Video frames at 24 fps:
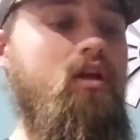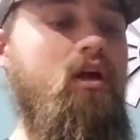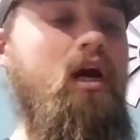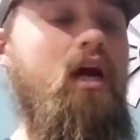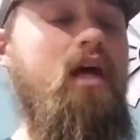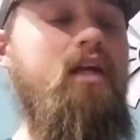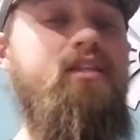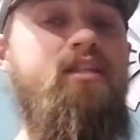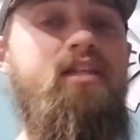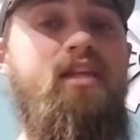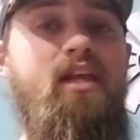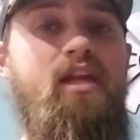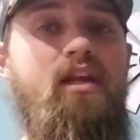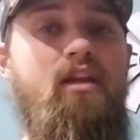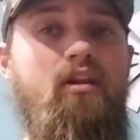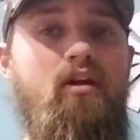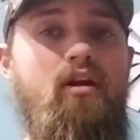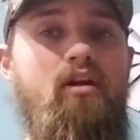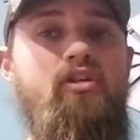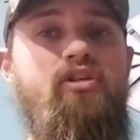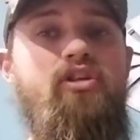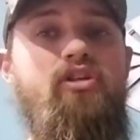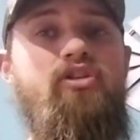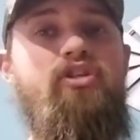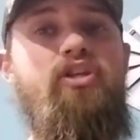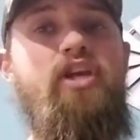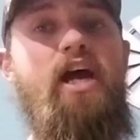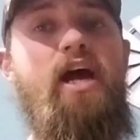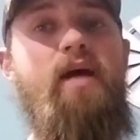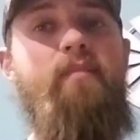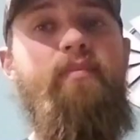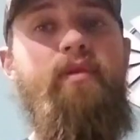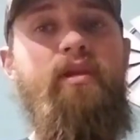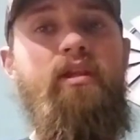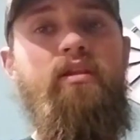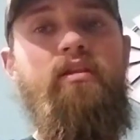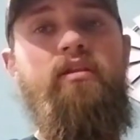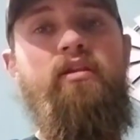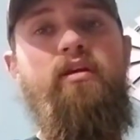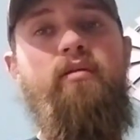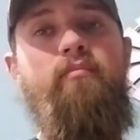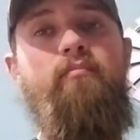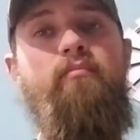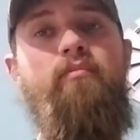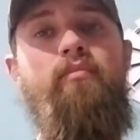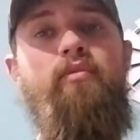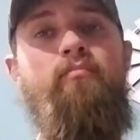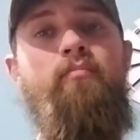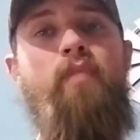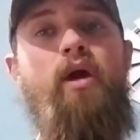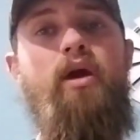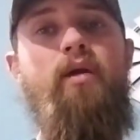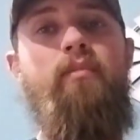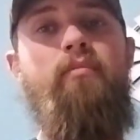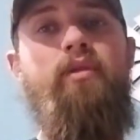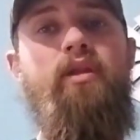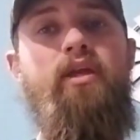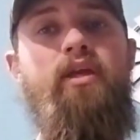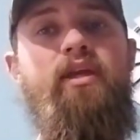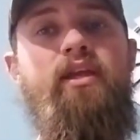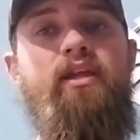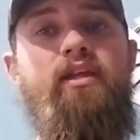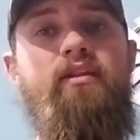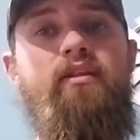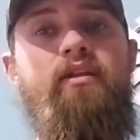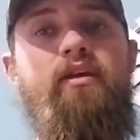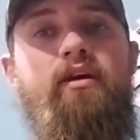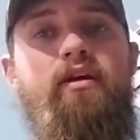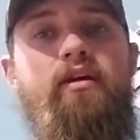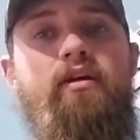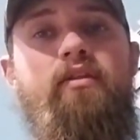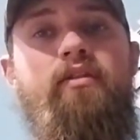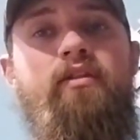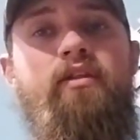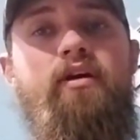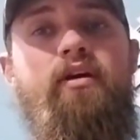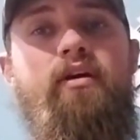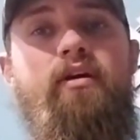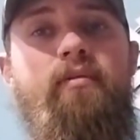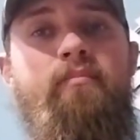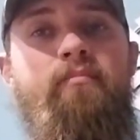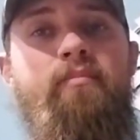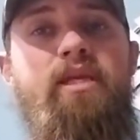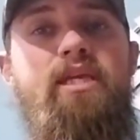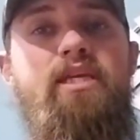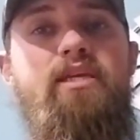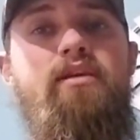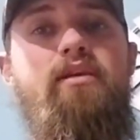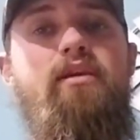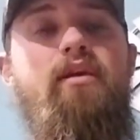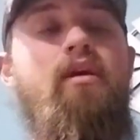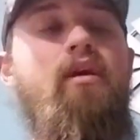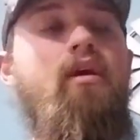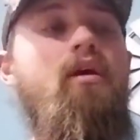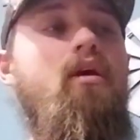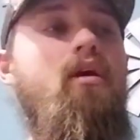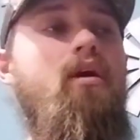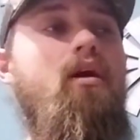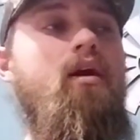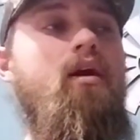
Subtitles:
to get a larger chop, and the marbling in the meat